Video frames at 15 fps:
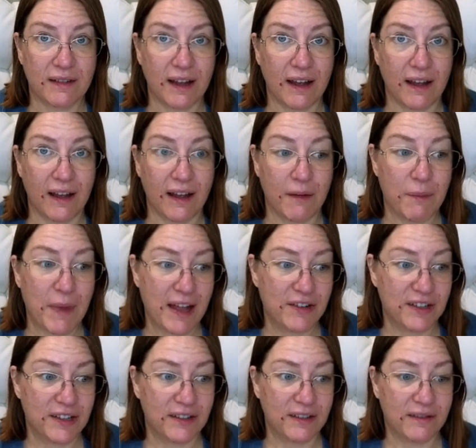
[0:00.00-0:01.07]

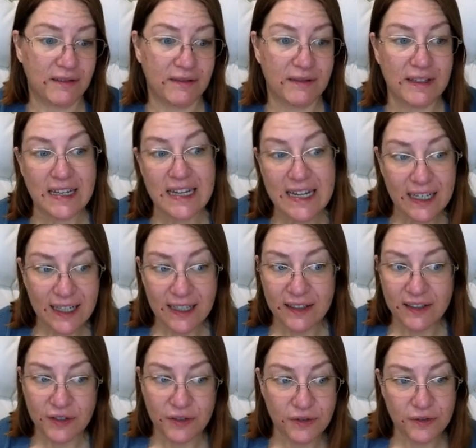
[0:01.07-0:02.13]
imagine needing
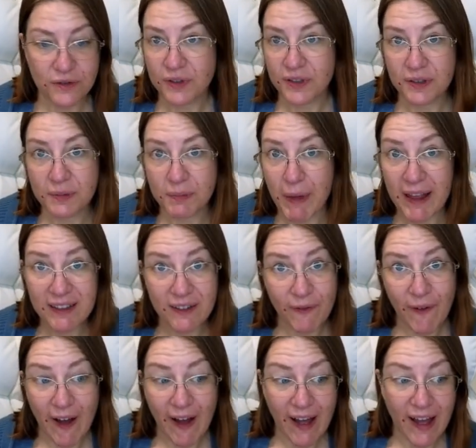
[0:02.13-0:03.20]
to
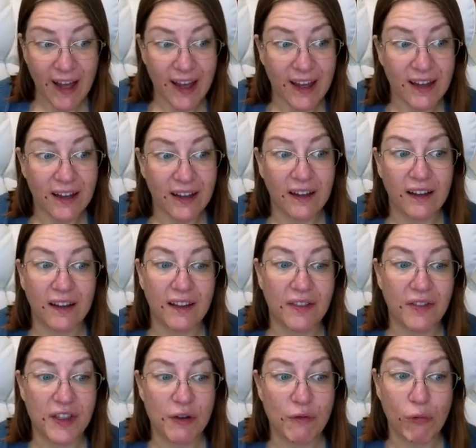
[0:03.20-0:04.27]
specify
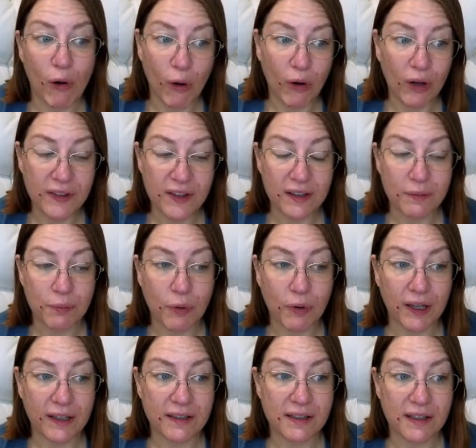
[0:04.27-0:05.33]
the role at this
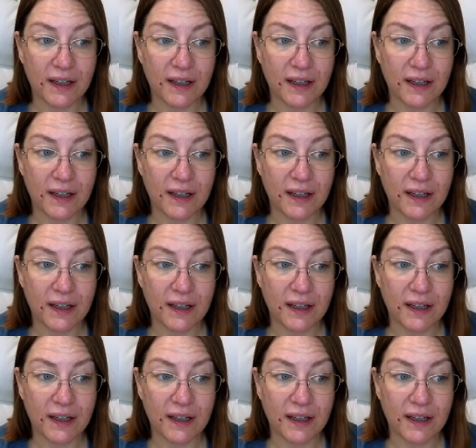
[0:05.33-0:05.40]
point.